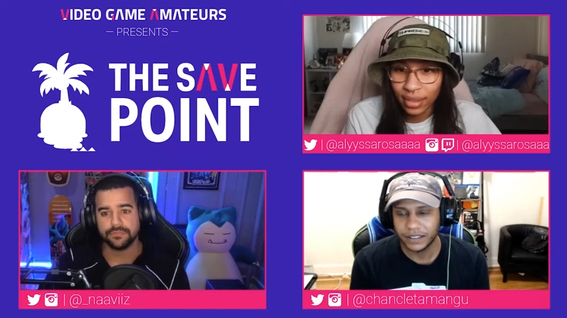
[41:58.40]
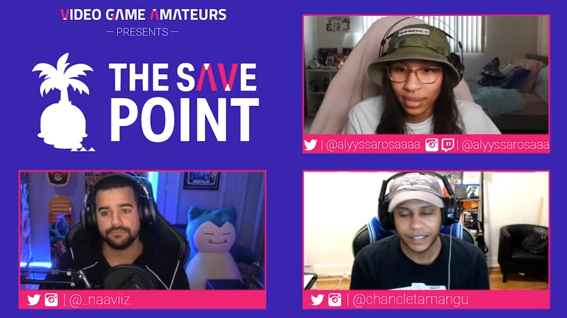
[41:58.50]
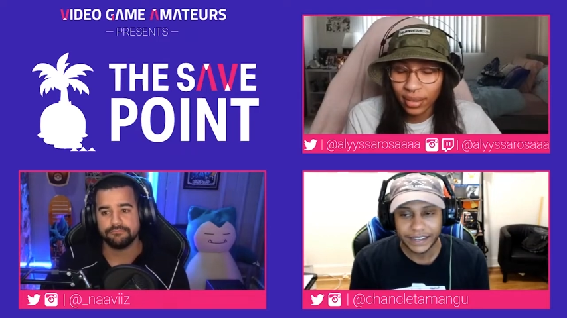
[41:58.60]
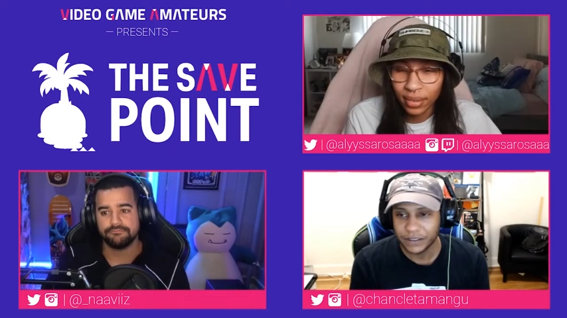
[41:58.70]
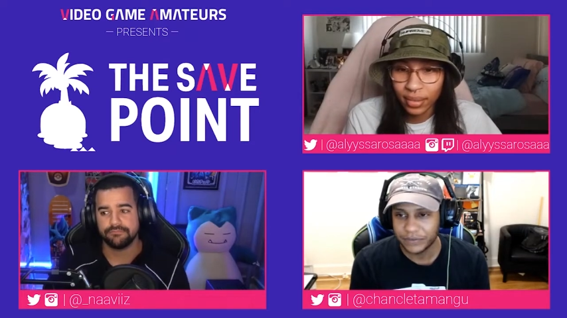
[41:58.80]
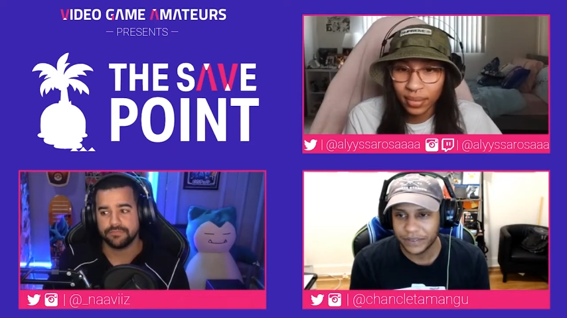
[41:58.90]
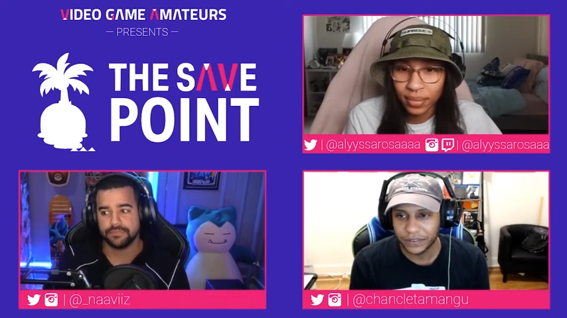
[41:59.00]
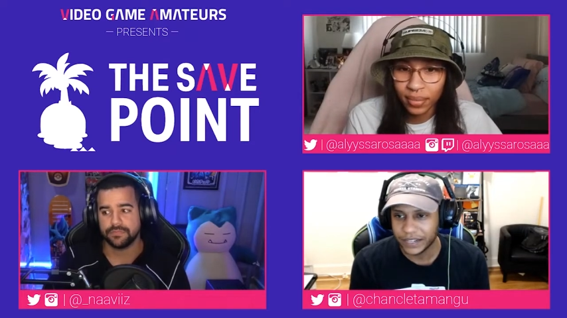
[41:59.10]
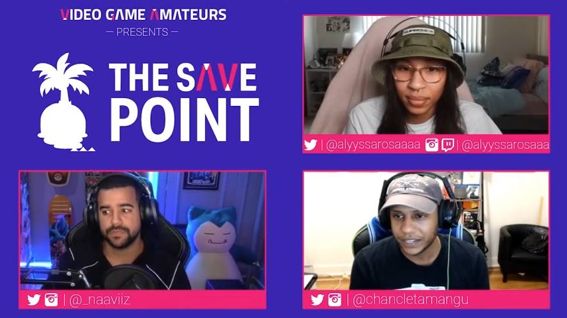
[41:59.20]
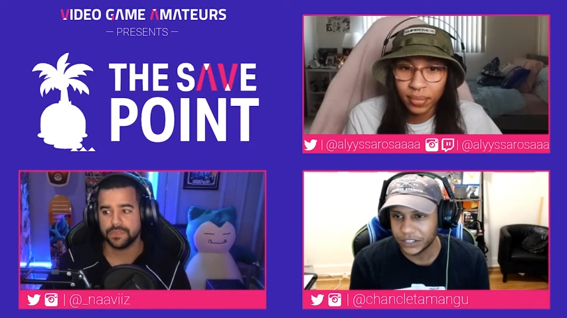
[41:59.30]
Speaker 1: the
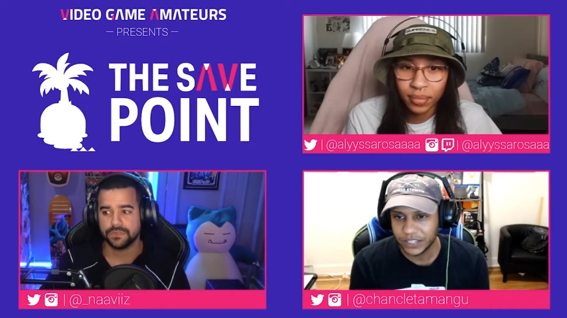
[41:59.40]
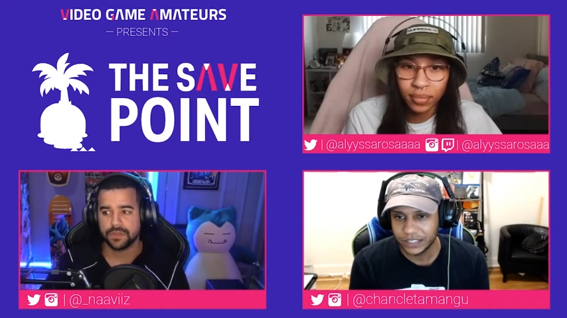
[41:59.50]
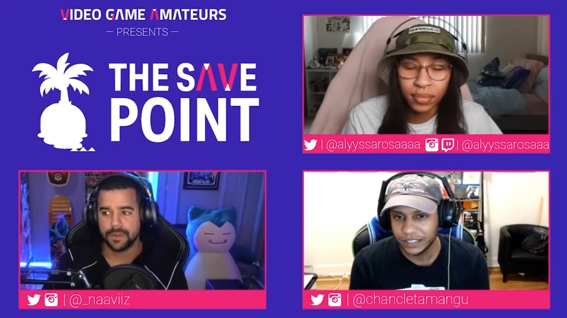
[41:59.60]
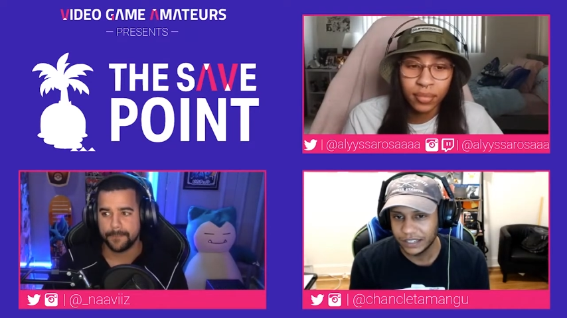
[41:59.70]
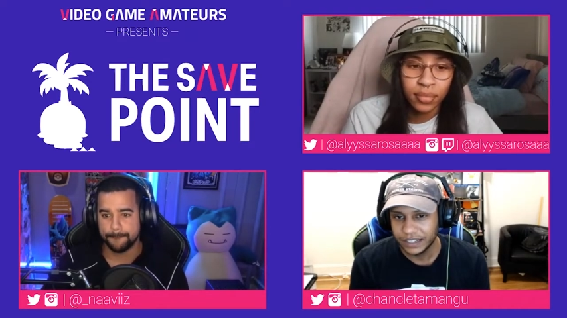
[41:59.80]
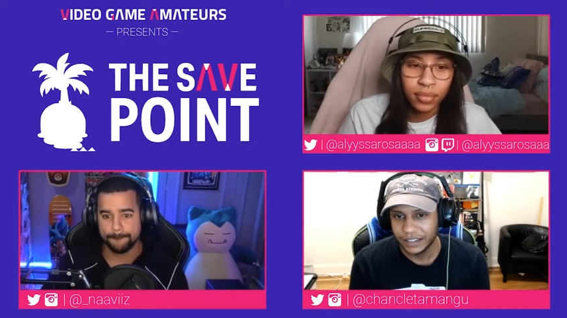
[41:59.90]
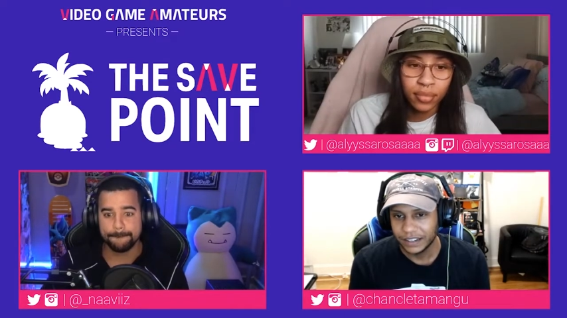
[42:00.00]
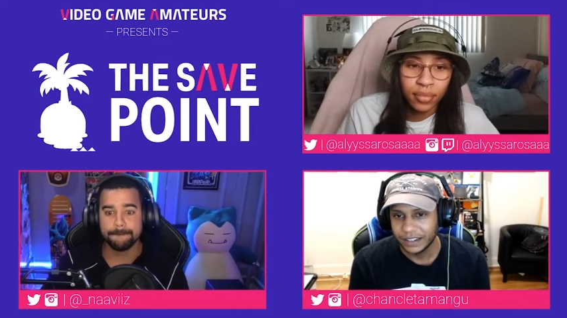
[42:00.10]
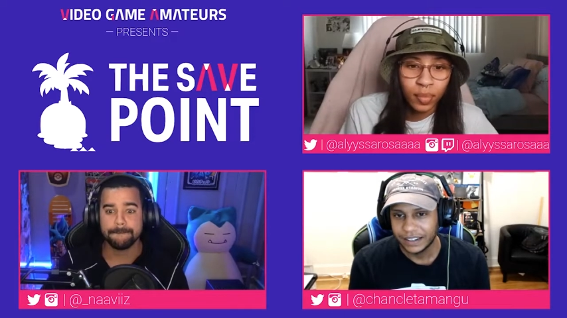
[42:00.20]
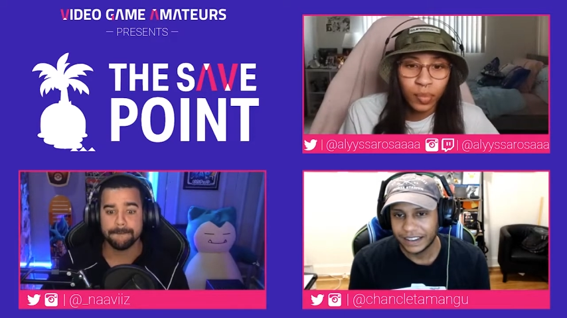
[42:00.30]
foundation,
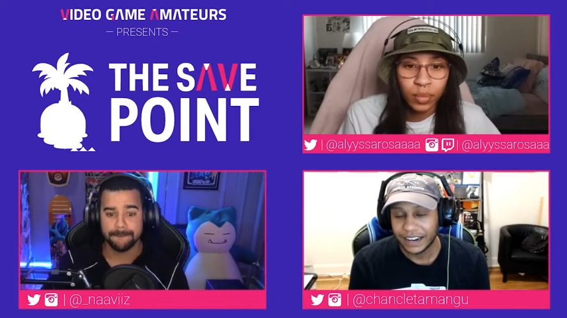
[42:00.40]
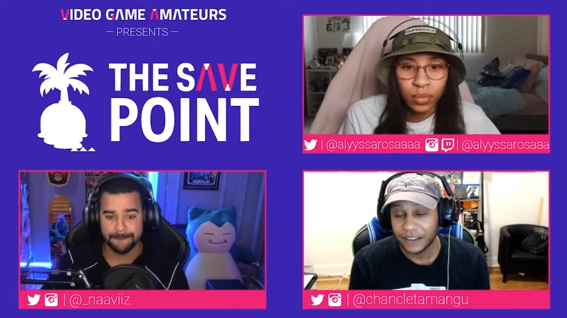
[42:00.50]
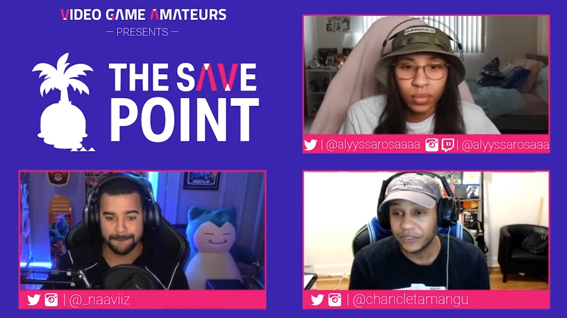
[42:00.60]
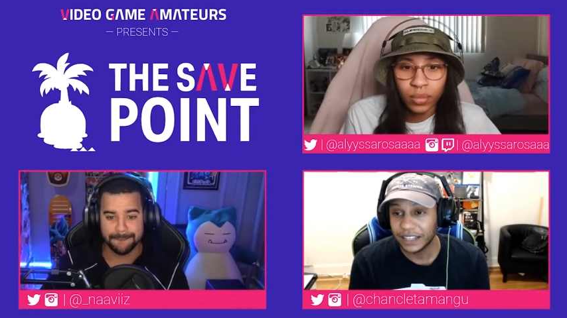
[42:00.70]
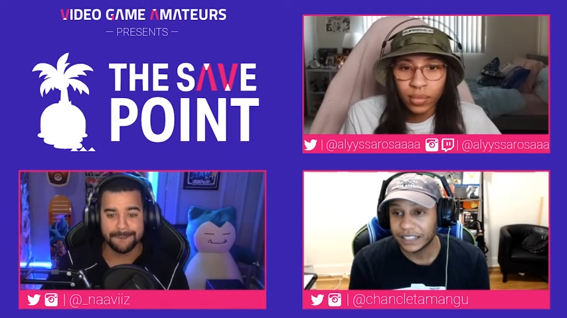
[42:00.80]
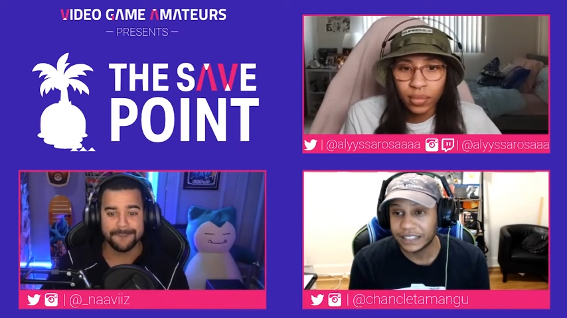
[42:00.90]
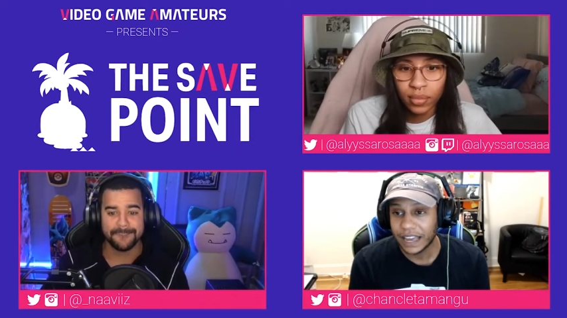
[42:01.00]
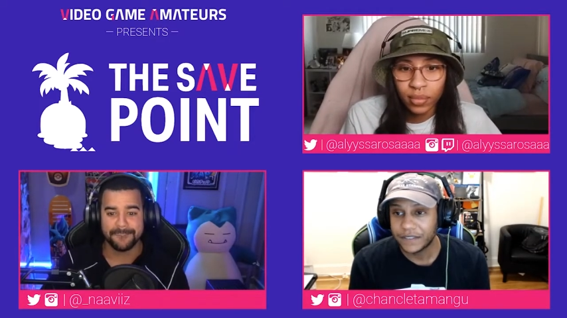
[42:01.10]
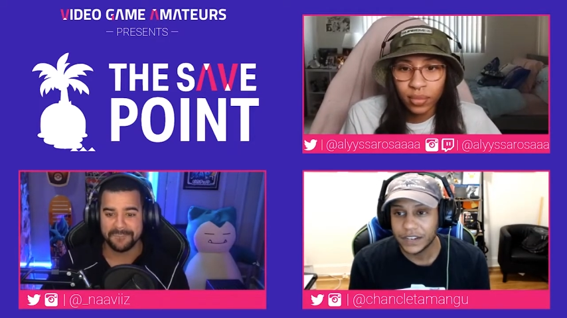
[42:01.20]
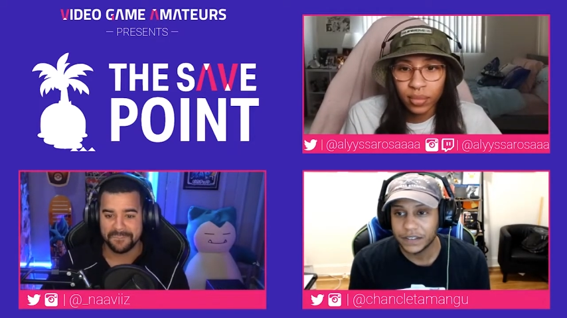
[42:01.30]
and I feel like they haven't
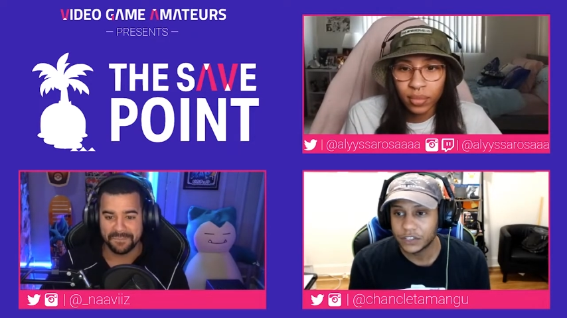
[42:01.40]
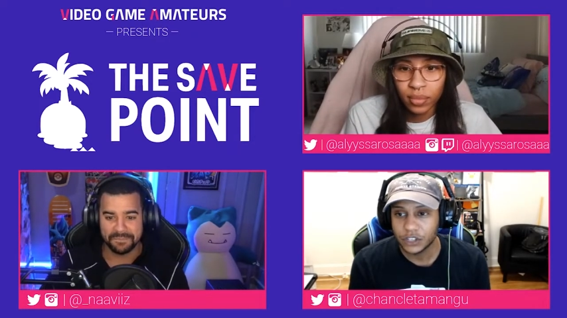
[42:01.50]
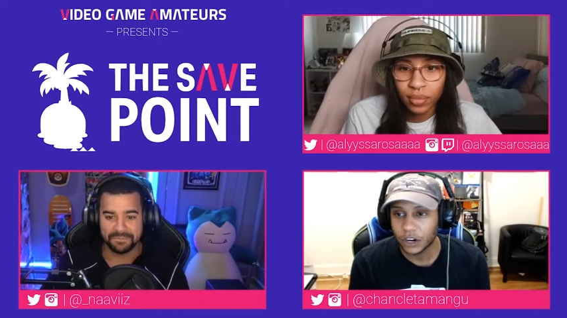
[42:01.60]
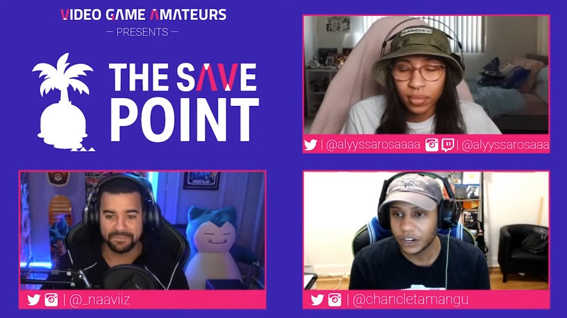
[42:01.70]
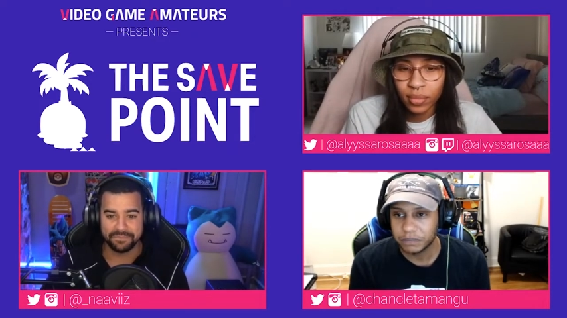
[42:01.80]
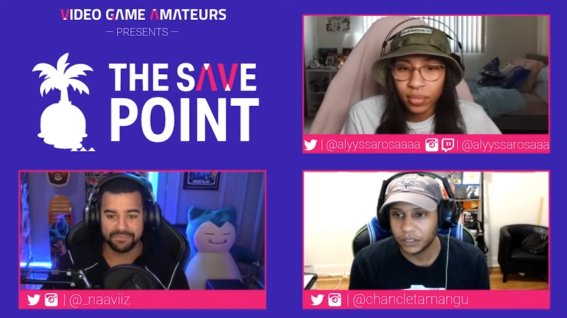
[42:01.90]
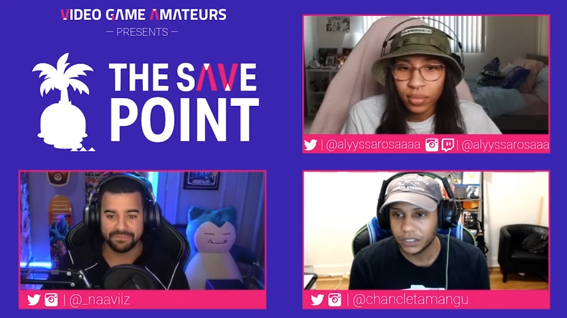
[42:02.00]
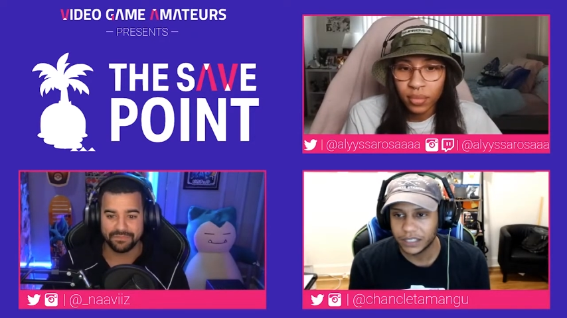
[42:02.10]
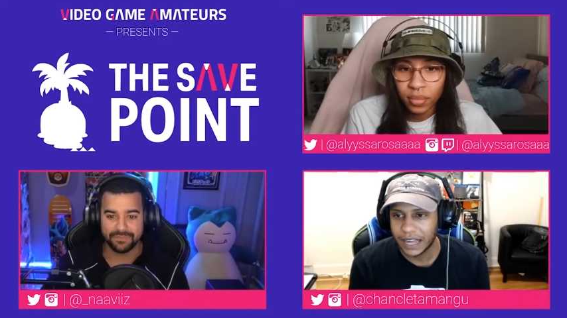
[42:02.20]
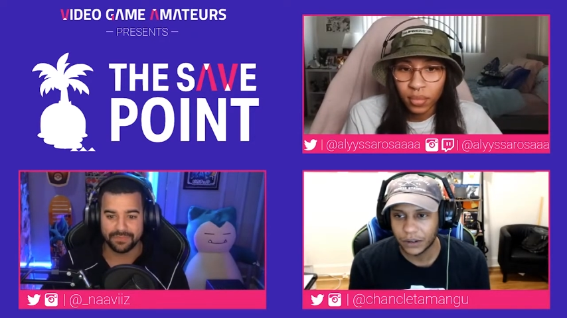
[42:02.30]
even started building the
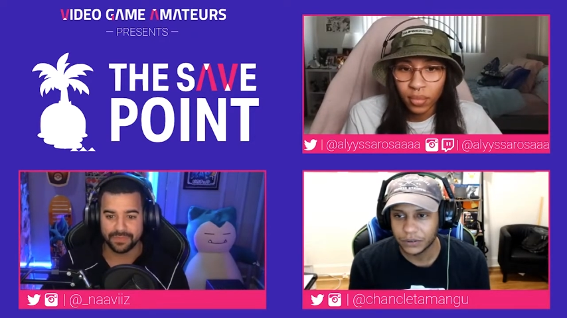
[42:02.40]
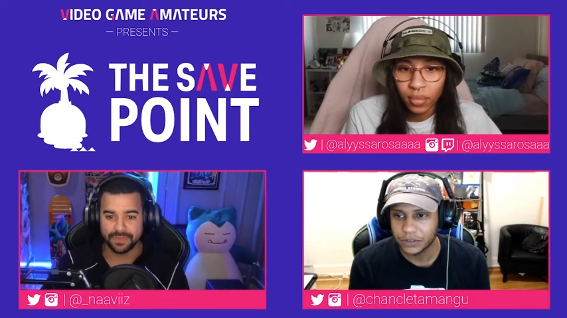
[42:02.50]
house.